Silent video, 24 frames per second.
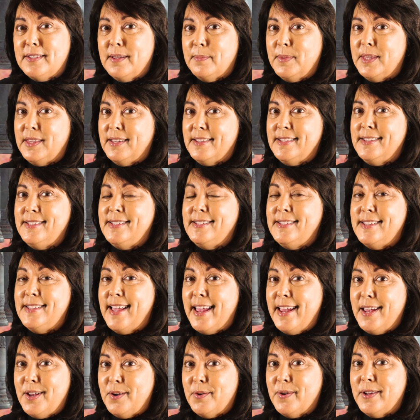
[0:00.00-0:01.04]
some of the
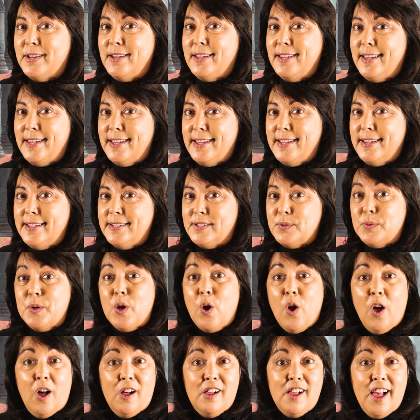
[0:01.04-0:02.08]
sacred keys we
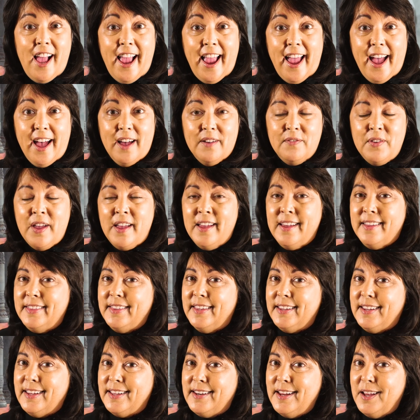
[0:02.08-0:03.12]
all have
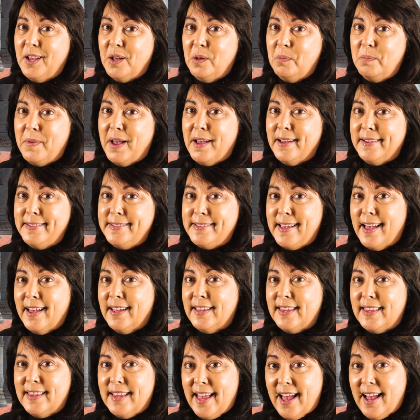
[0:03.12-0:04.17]
that can help us
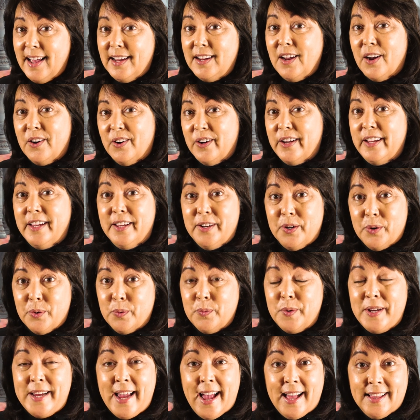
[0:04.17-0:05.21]
unlock our inner
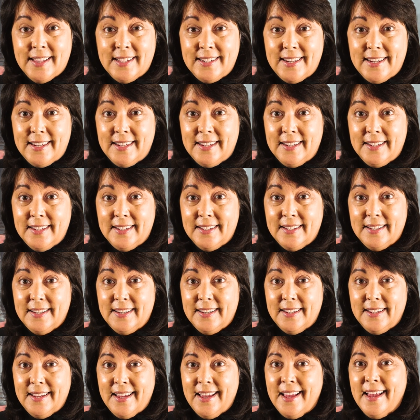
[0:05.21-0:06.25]
reality.
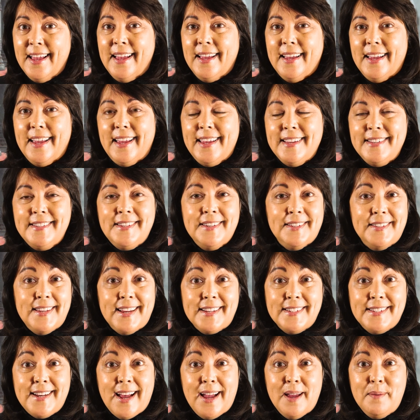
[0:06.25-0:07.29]
Until
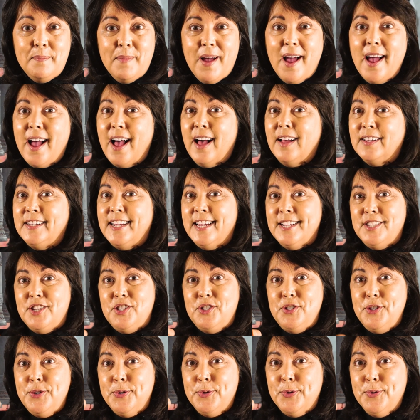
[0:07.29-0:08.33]
next time, I'll
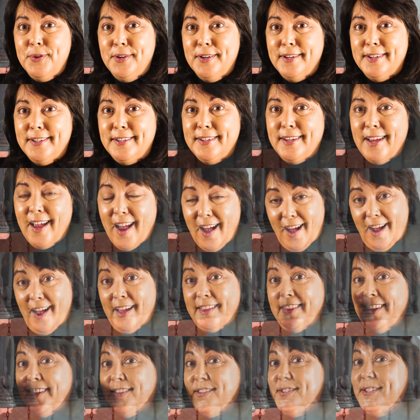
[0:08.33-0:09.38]
catch you on the other